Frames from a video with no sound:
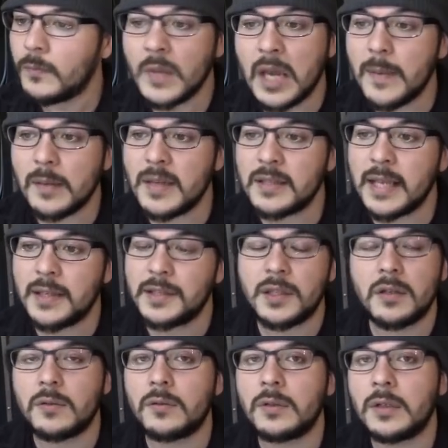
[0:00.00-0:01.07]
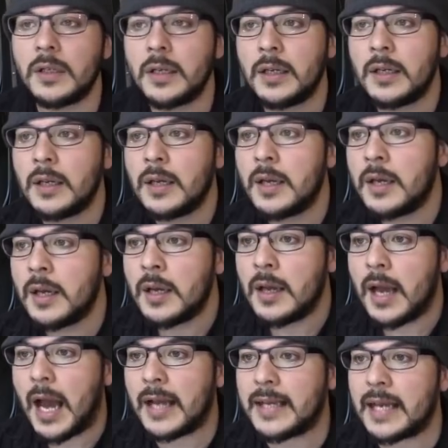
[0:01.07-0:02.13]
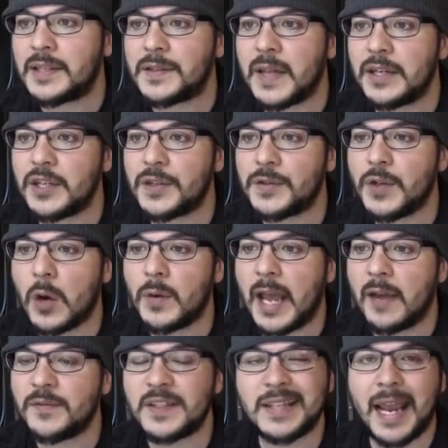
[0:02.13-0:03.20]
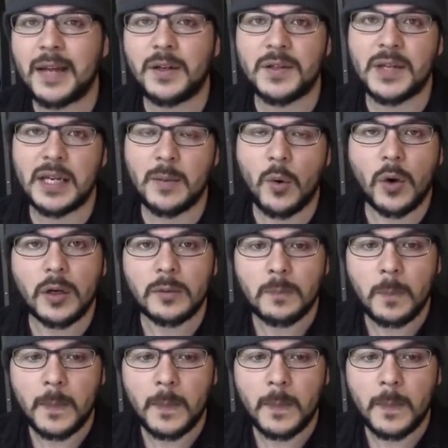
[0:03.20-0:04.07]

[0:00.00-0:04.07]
I make mistakes too. I guess they just don't have standards anymore.